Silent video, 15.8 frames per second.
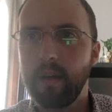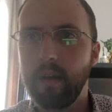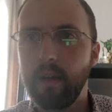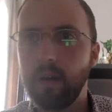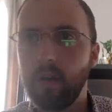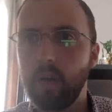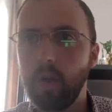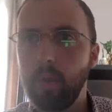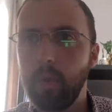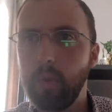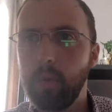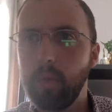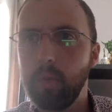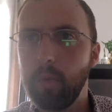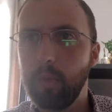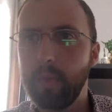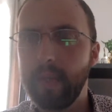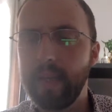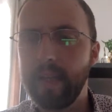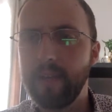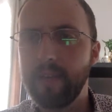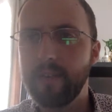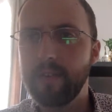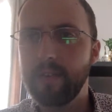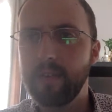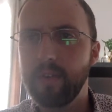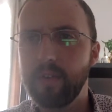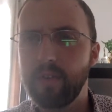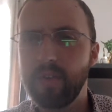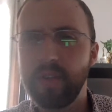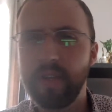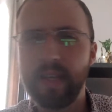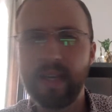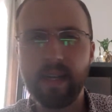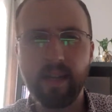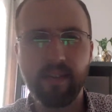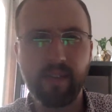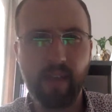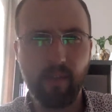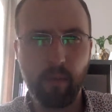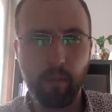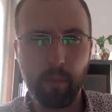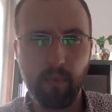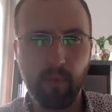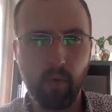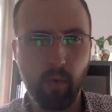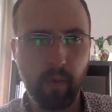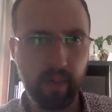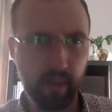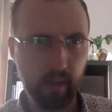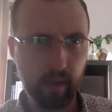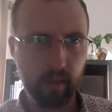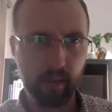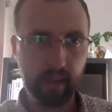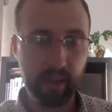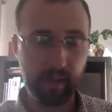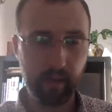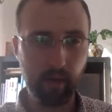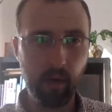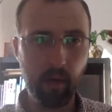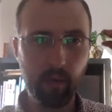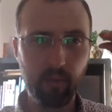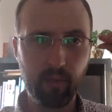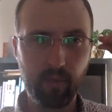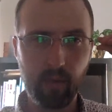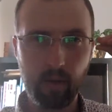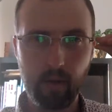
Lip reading: a couple more minutes. It's nearly 7 before we kick off.